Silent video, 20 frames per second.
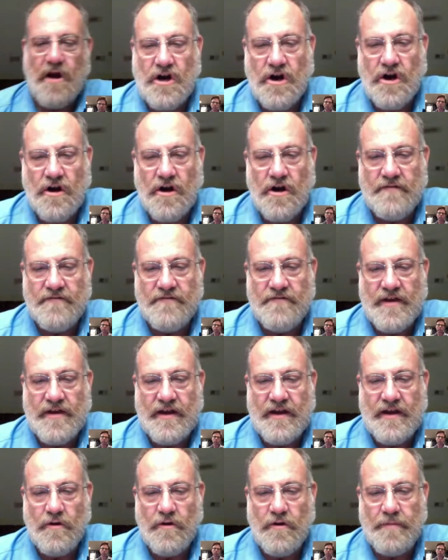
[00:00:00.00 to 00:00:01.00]
current
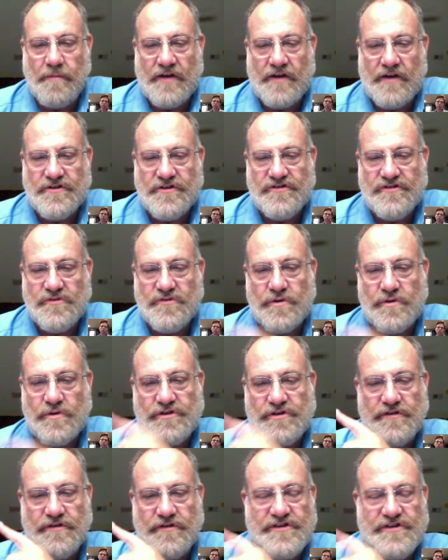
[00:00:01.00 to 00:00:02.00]
video picture. So once
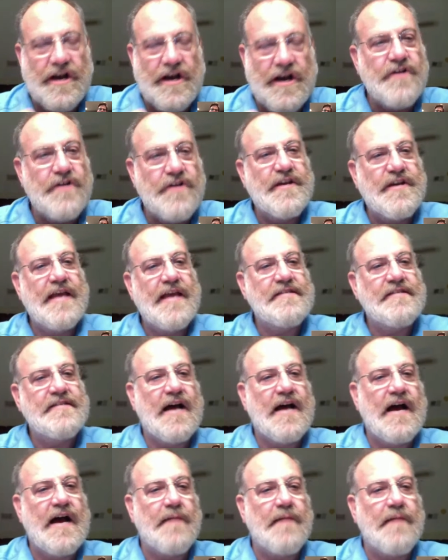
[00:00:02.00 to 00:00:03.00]
you've shared your
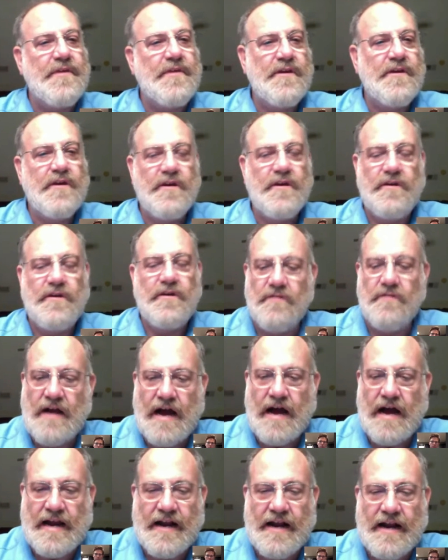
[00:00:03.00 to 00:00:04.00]
desktop, you've
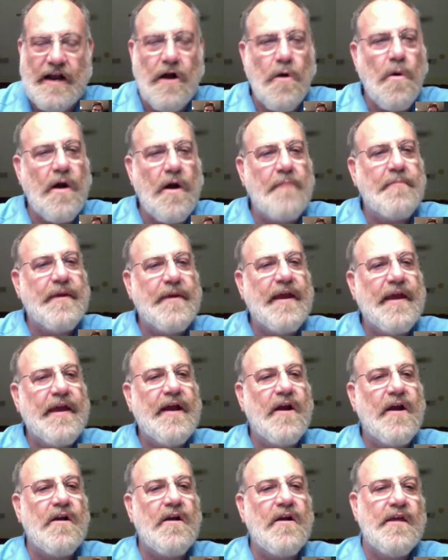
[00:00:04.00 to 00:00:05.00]
got to go up
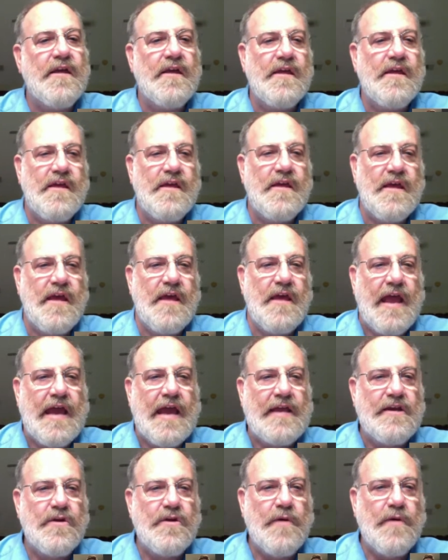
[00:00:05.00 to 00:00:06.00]
here
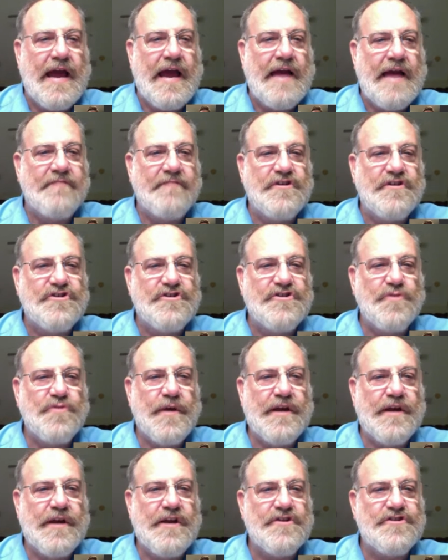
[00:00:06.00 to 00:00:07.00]
and you have to
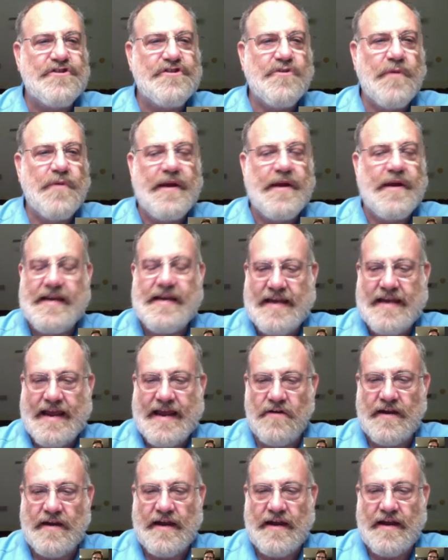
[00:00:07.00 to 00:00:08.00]
shrink your screen
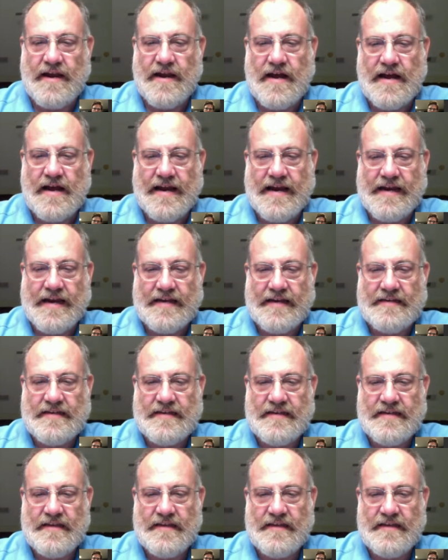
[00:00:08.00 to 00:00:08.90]
down and hide it.